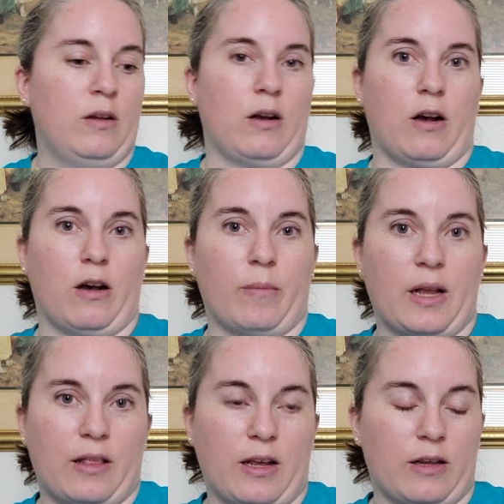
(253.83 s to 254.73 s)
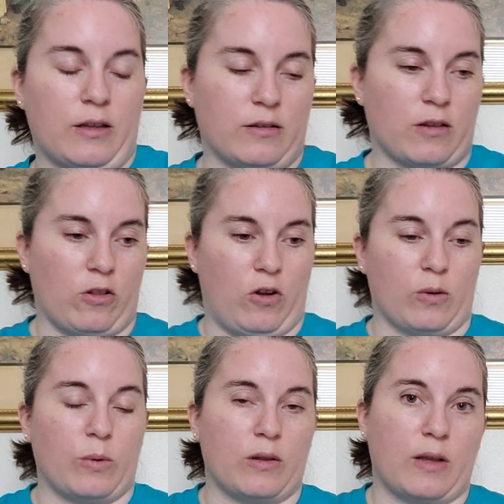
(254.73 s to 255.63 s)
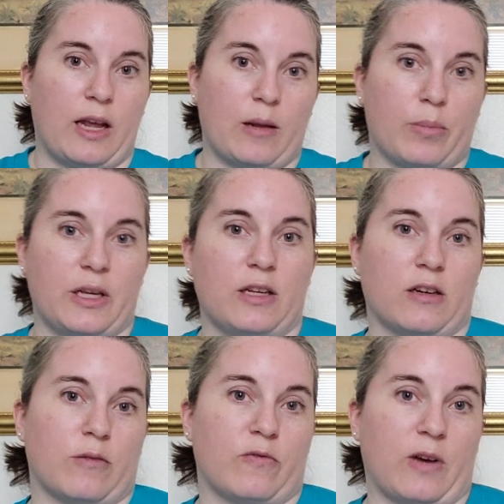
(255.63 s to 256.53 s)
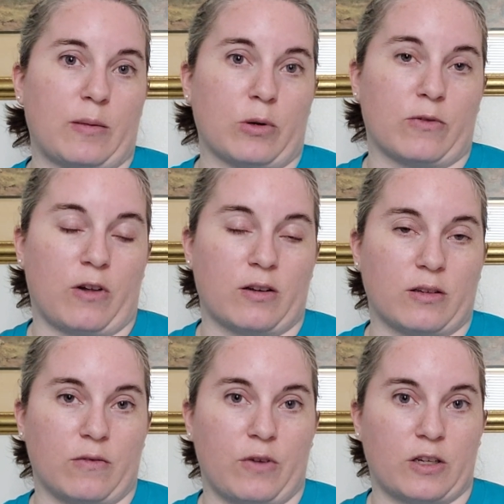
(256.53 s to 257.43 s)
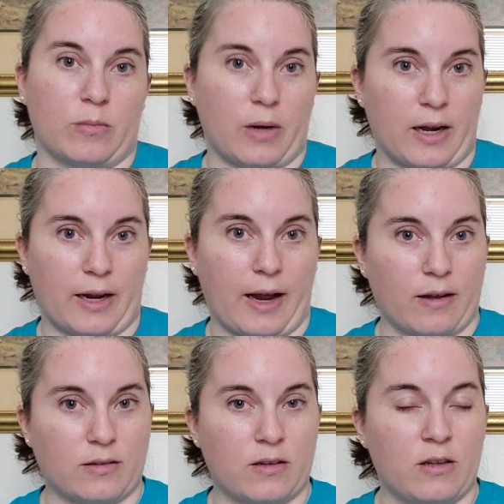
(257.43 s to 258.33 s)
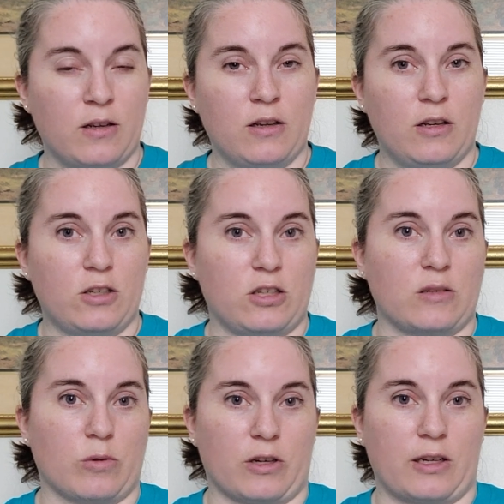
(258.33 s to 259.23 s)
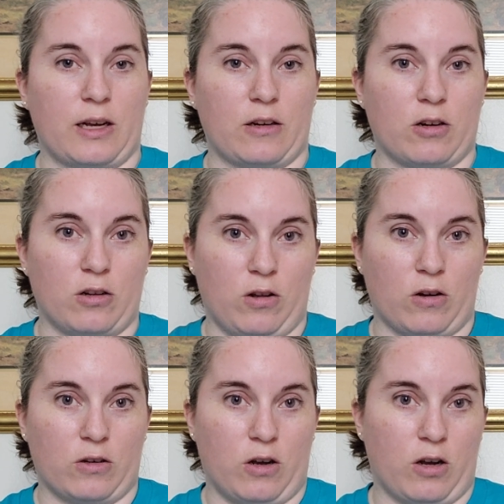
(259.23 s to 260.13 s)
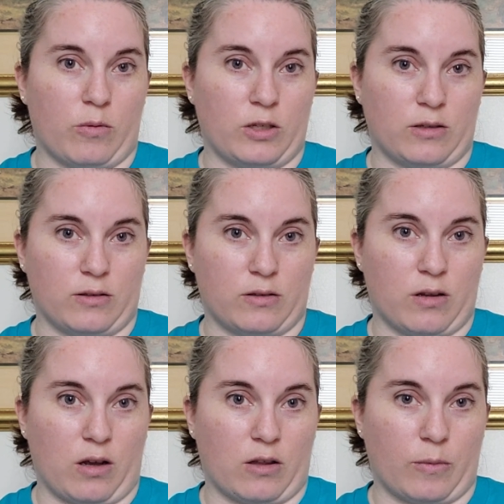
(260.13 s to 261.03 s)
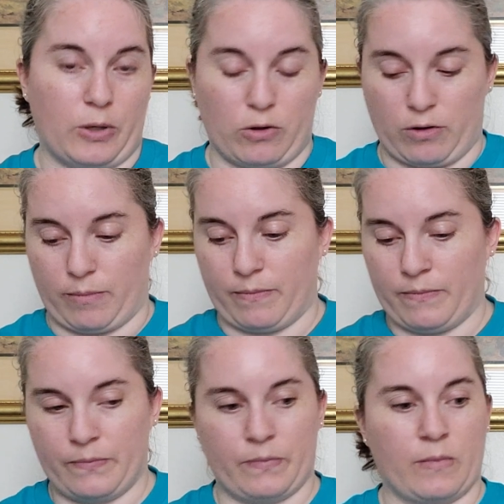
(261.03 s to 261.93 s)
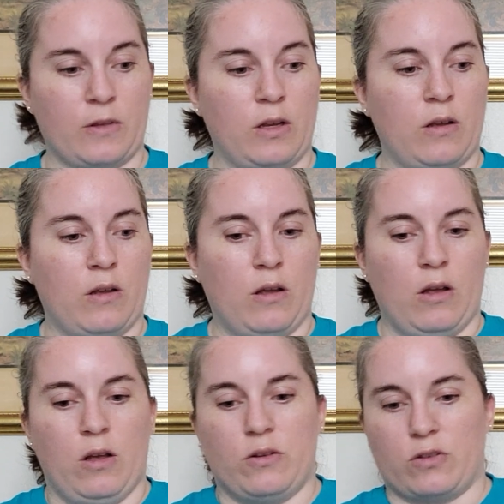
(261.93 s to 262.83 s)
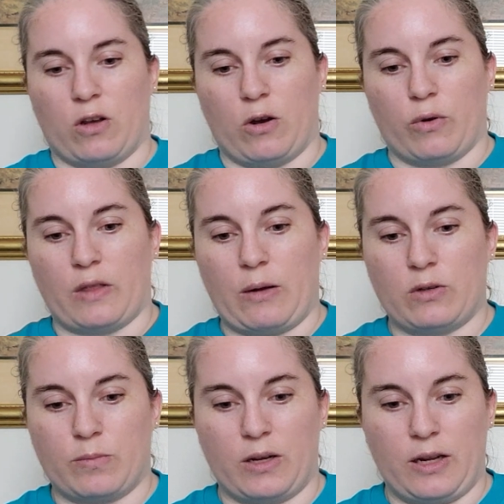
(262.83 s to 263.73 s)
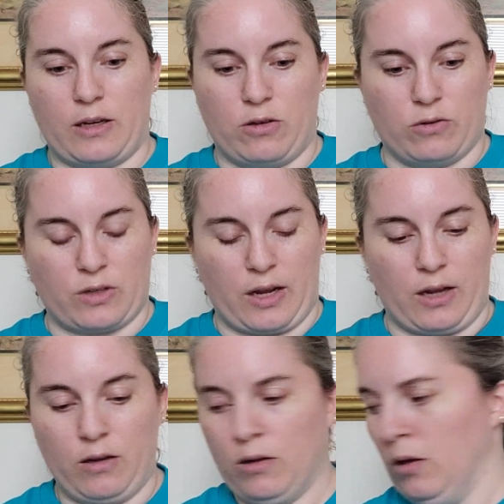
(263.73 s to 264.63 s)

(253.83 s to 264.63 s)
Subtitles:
And that is along with Ann P. of Fiber, Floss, and Fiction podcast. She's working on her long dog, which is the Pilgrim. So that was Monday and Tuesday.